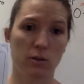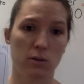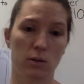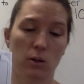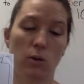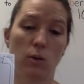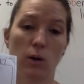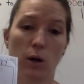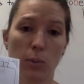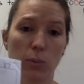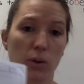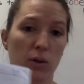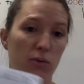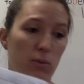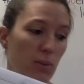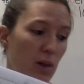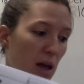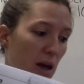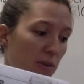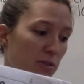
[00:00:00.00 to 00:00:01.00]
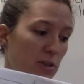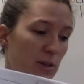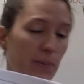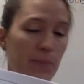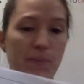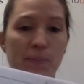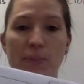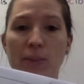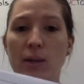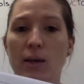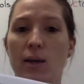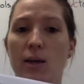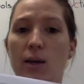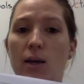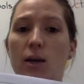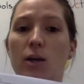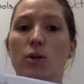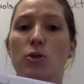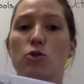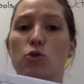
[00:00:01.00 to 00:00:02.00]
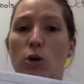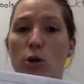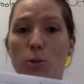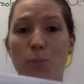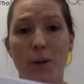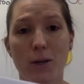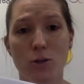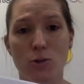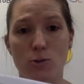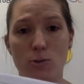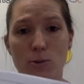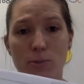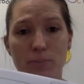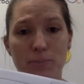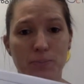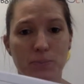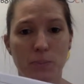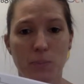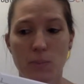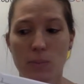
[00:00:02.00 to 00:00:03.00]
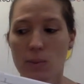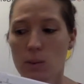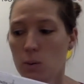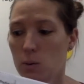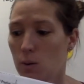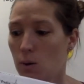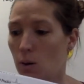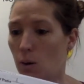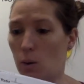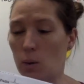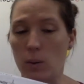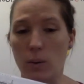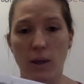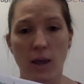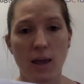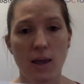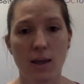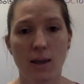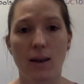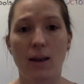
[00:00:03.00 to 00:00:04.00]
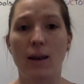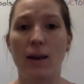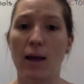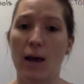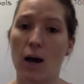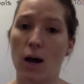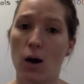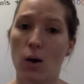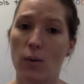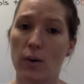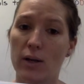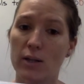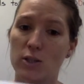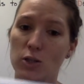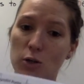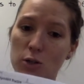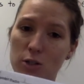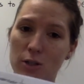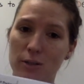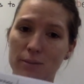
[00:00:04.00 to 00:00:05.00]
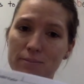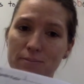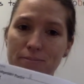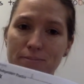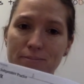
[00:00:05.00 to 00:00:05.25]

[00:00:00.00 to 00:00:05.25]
So a couple of them left. Draw your pictures. Okay, now it's your turn.